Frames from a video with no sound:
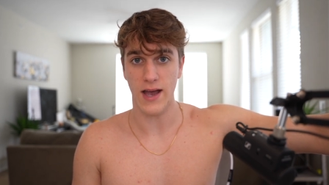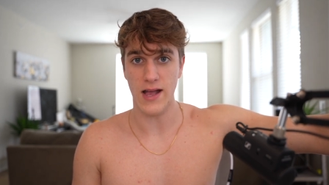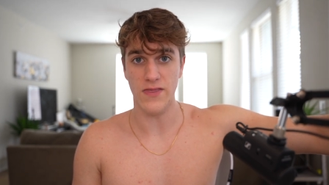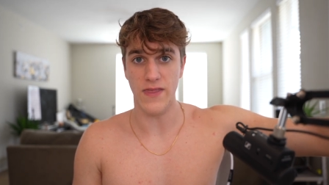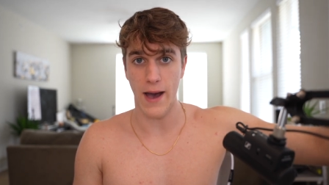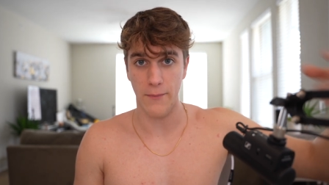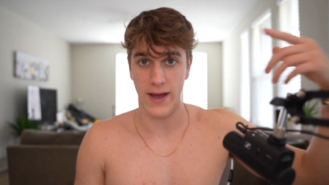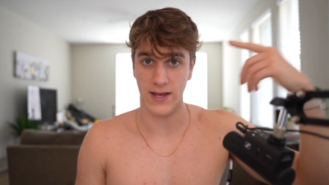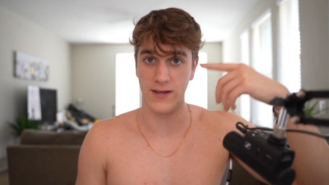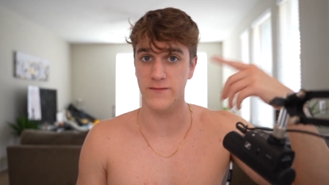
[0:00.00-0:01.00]
and that
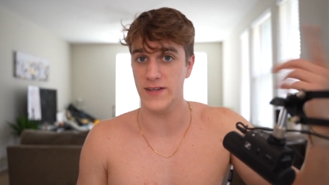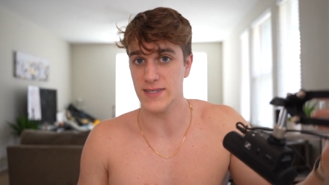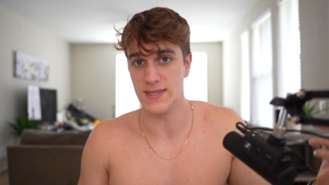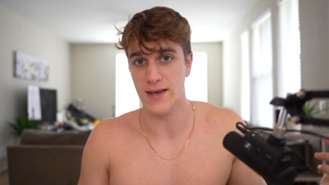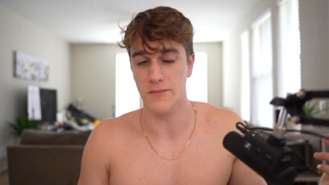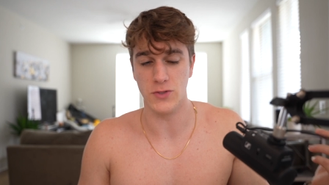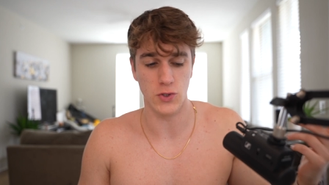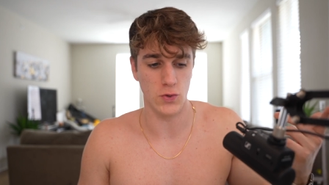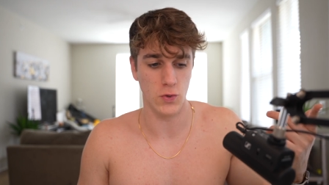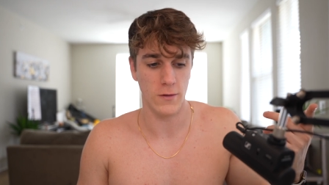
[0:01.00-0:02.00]
might convince them
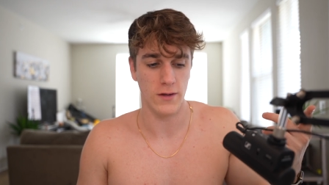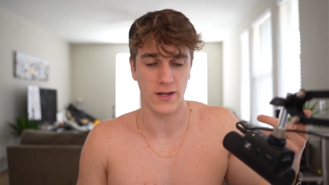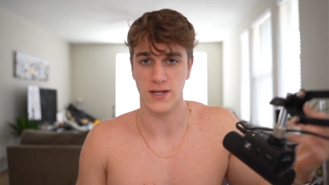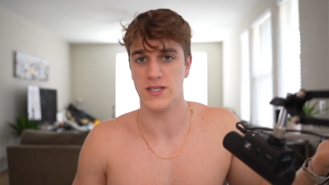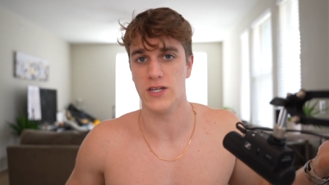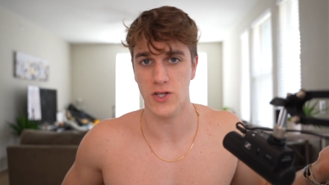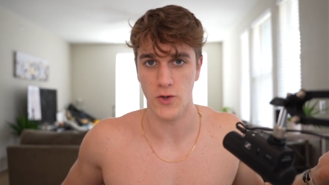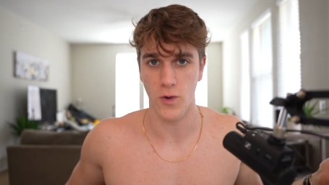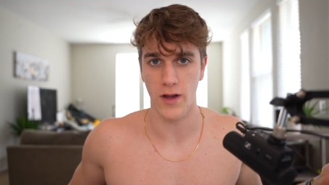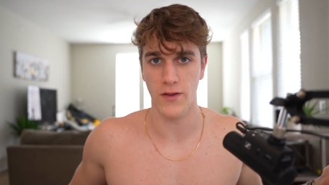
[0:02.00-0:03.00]
to
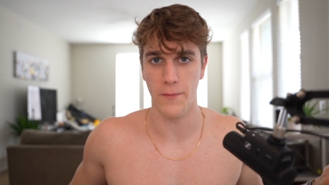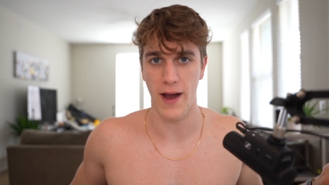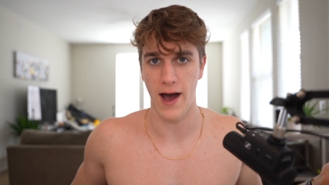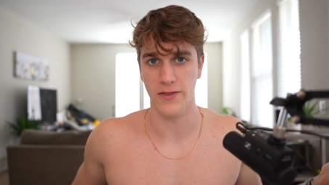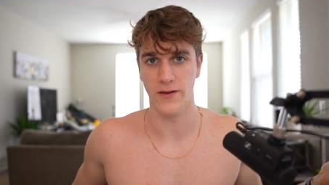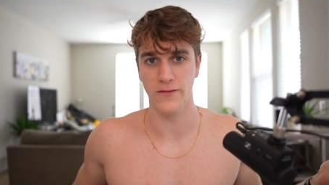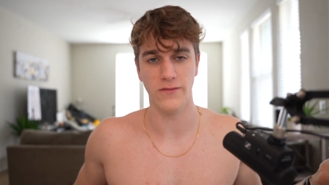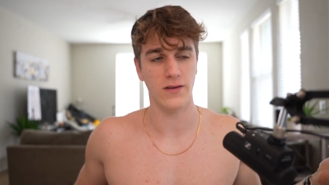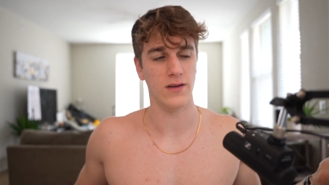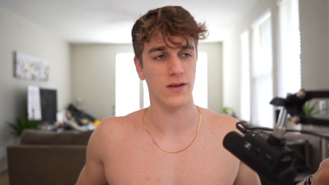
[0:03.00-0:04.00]
continue on their path of